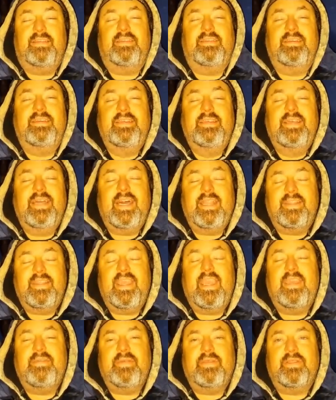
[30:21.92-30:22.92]
out of out of
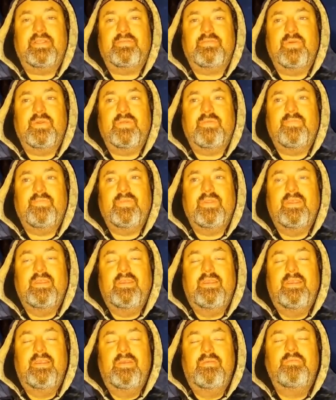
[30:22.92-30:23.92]
the hammock this morning.
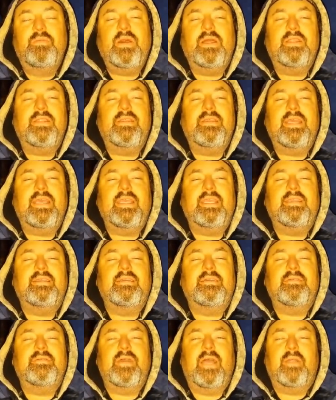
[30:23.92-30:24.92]
But hey,
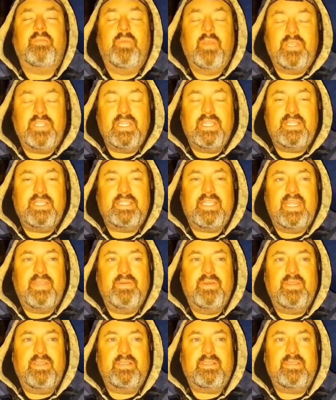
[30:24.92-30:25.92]
I appreciate you
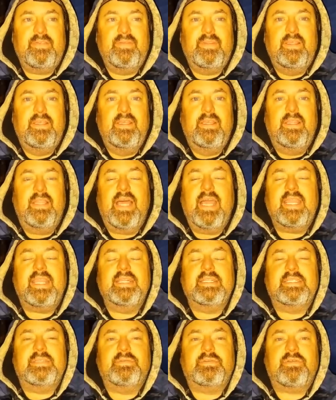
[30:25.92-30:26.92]
staying with us.
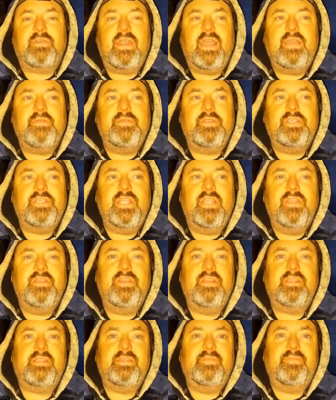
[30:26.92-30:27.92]
Like and subscribe and
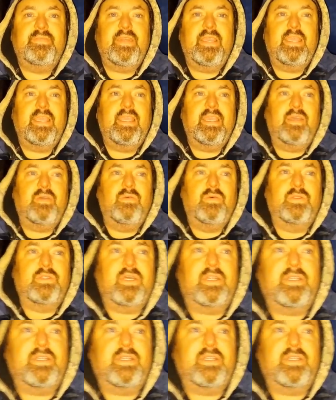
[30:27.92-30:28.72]
share this, and we'll